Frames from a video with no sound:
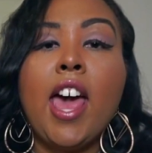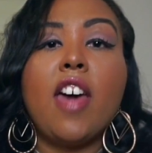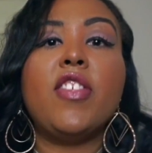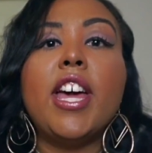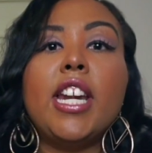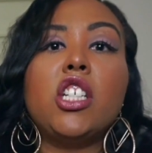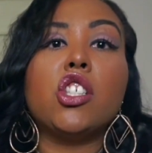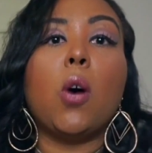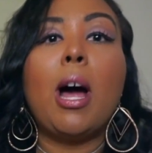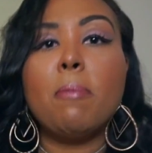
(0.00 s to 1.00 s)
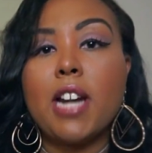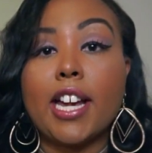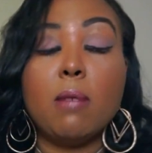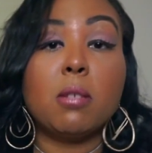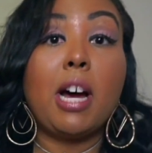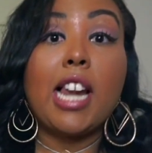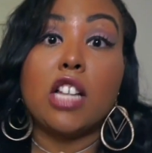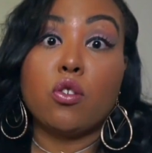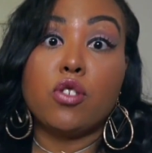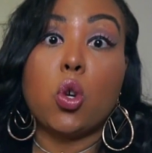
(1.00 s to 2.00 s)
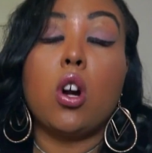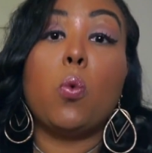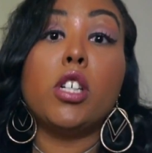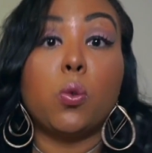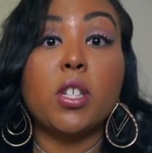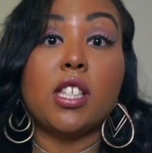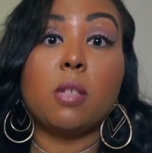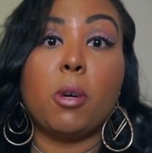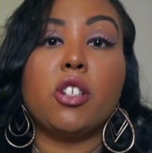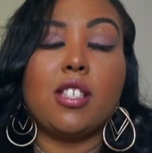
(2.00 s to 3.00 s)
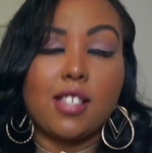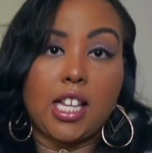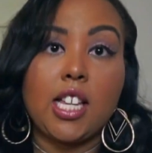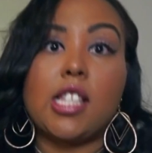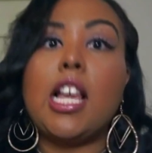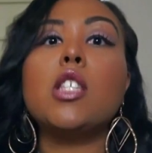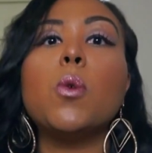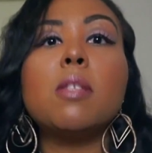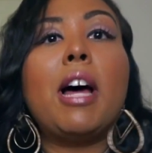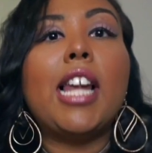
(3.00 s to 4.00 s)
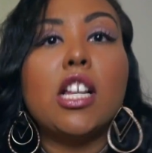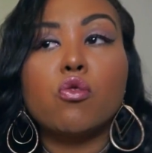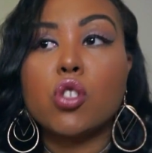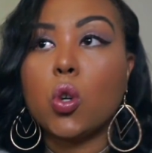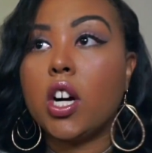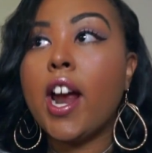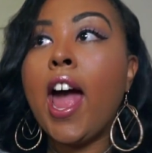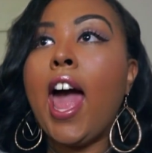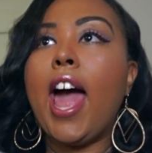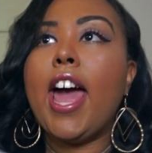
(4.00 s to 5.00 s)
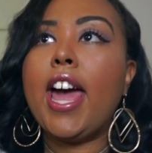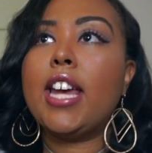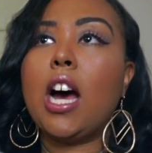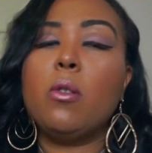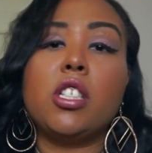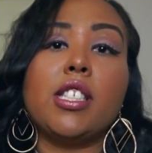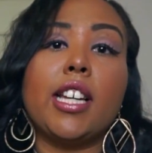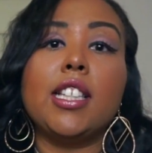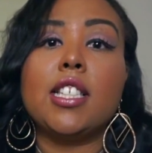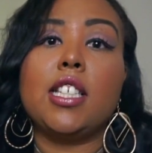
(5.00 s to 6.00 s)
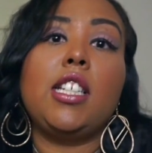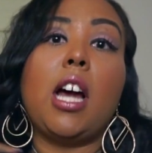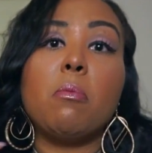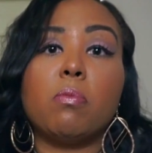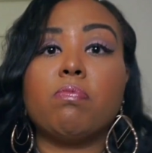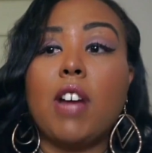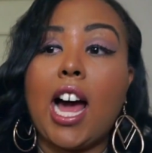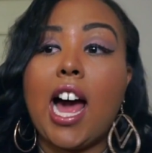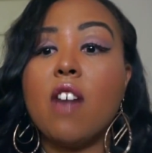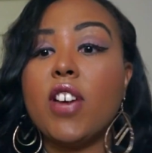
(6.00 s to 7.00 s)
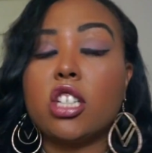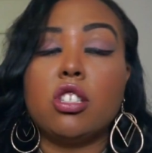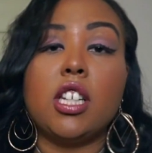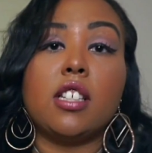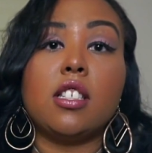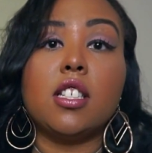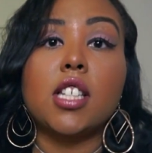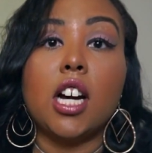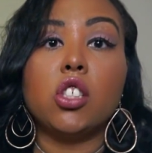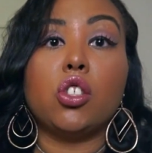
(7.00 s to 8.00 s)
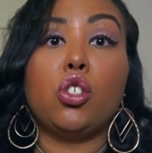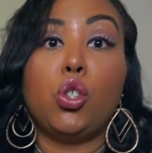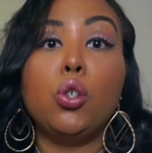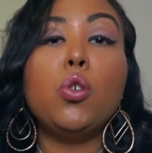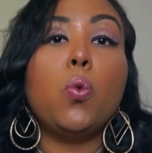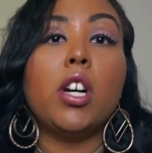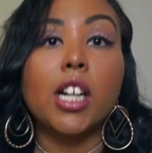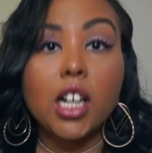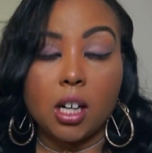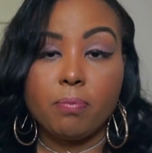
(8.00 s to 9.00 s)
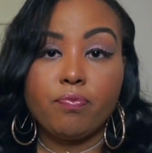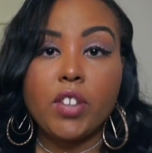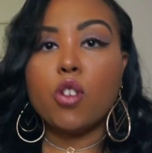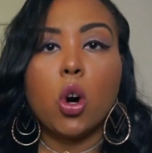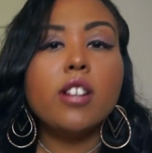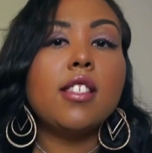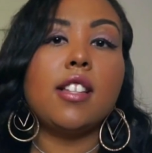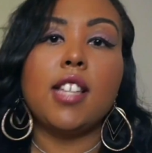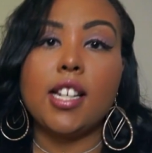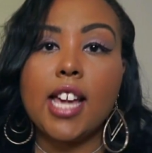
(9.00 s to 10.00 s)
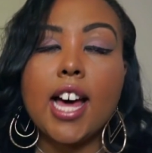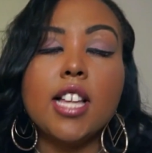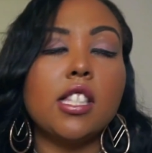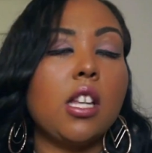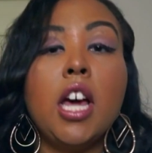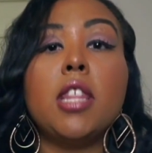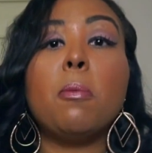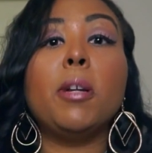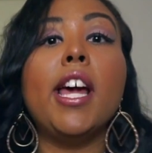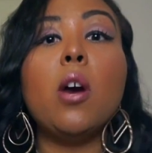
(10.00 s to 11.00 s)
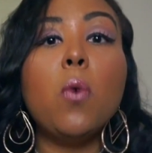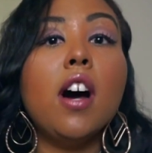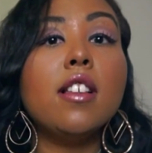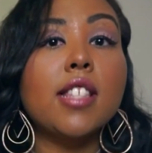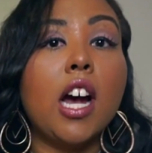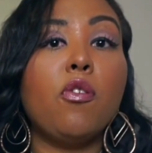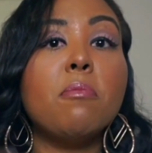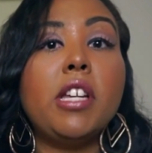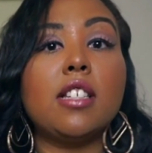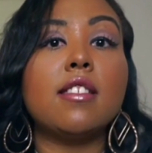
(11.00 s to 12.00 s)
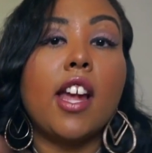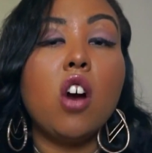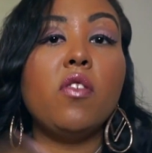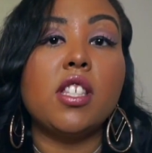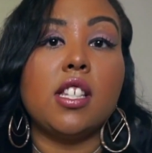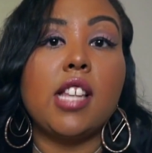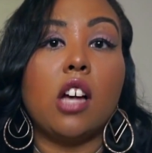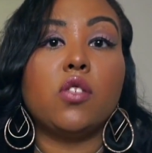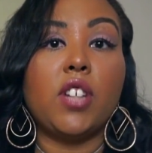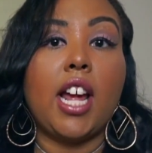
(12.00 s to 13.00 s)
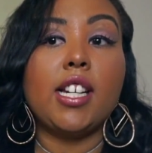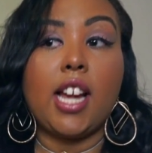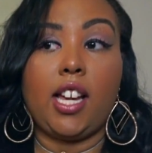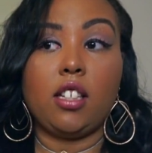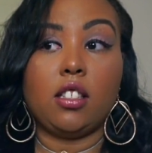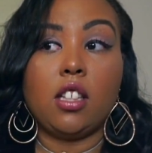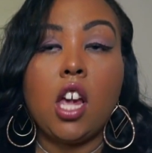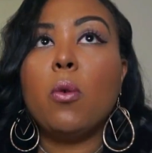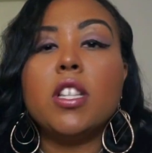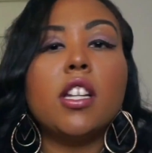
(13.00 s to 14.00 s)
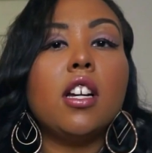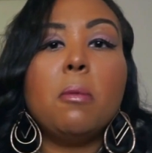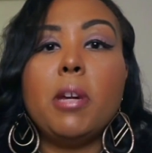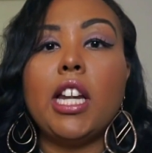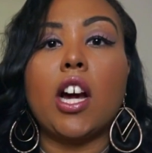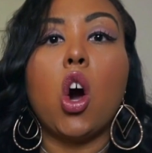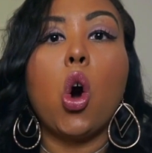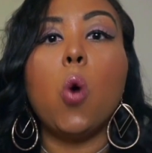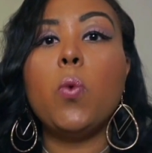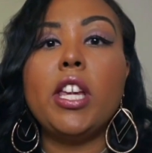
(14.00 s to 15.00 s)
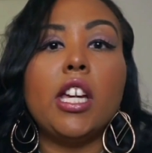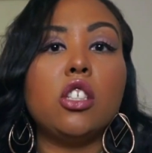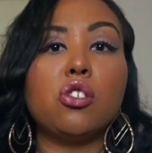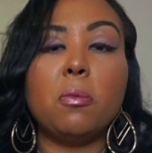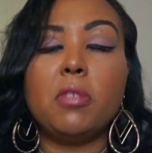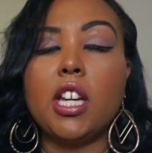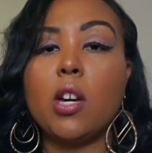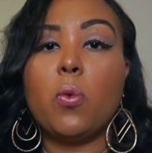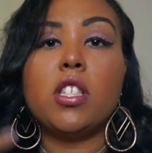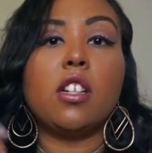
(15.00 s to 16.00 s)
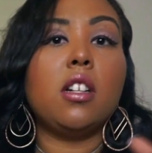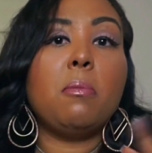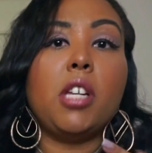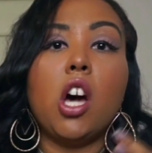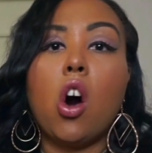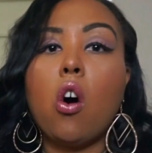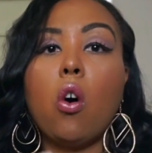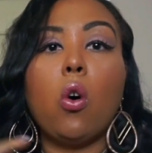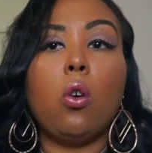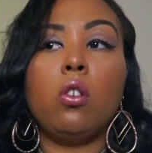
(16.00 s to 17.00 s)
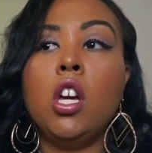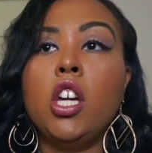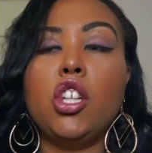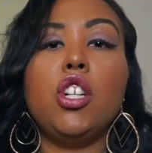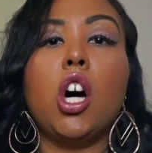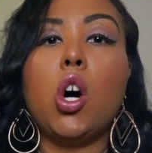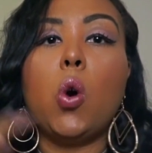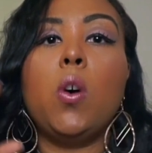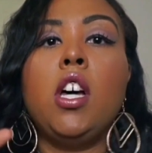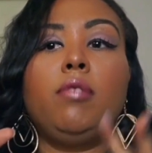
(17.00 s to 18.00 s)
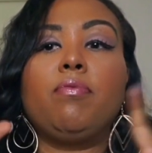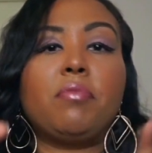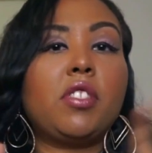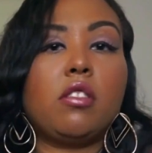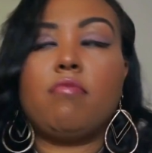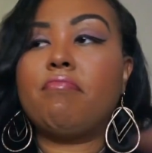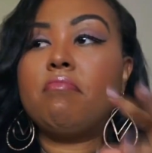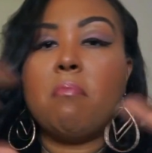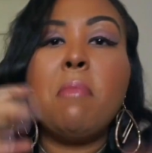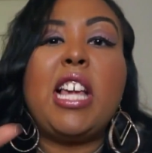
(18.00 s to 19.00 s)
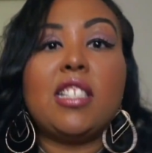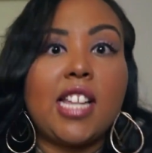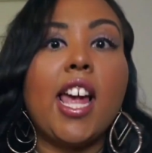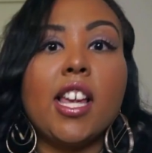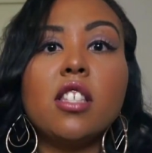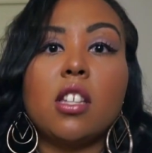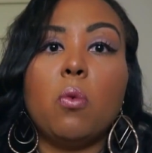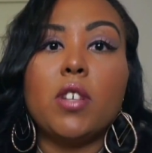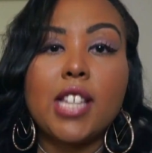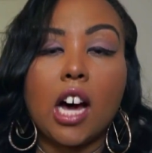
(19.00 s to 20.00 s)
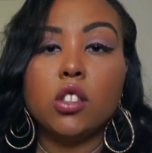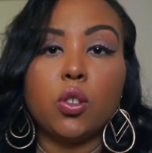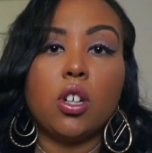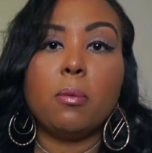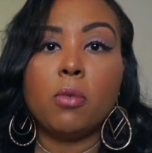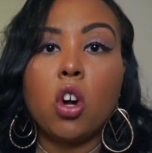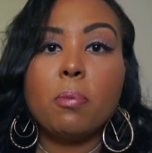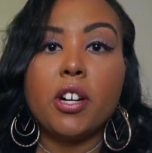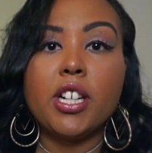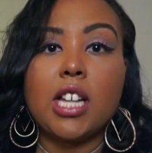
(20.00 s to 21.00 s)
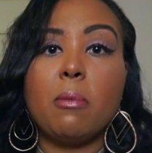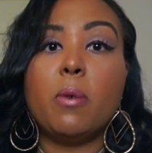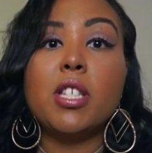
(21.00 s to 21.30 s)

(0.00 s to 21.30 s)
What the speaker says: And then it just so happened I came to my last resort, which was this person, Sis. Sis was my last resort. And I was just like, listen, I have an extra ticket to this concert. Do you want to come? Of course they said yes. The plan was now for me to stay over Sis' house for that night. It wasn't going to be like a whole weekend trip thing. It wasn't going to be a whole, you know, me staying in someone's house for a long period of time.